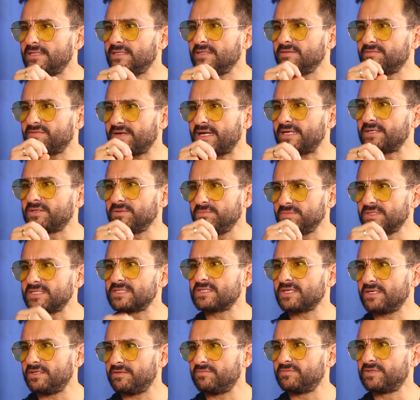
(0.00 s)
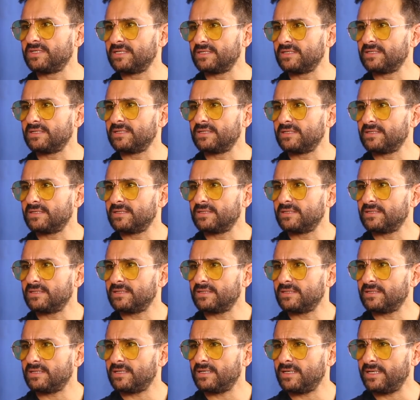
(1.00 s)
I think Phantom deserved...
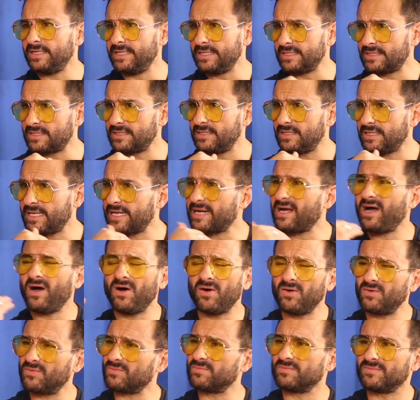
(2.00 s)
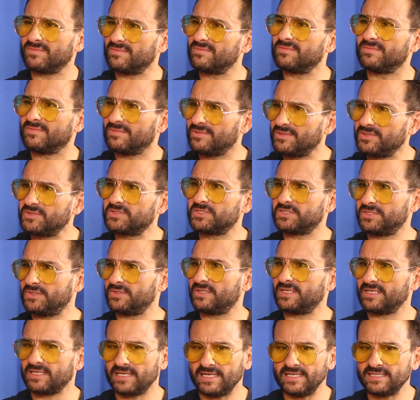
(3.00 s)
like how you
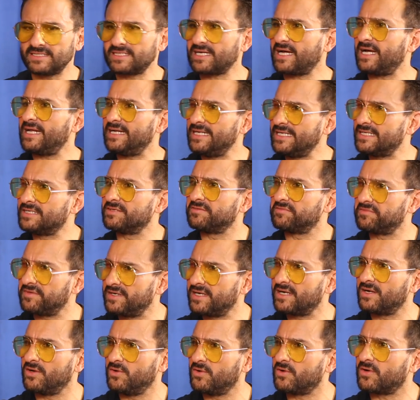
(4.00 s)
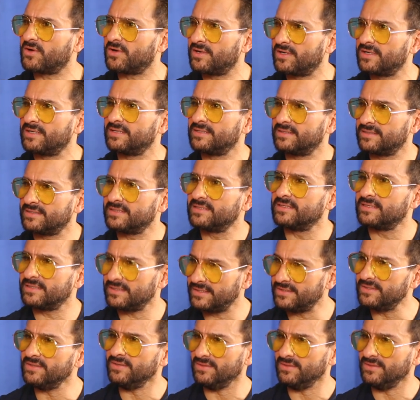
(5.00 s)
should, an entirely different look, you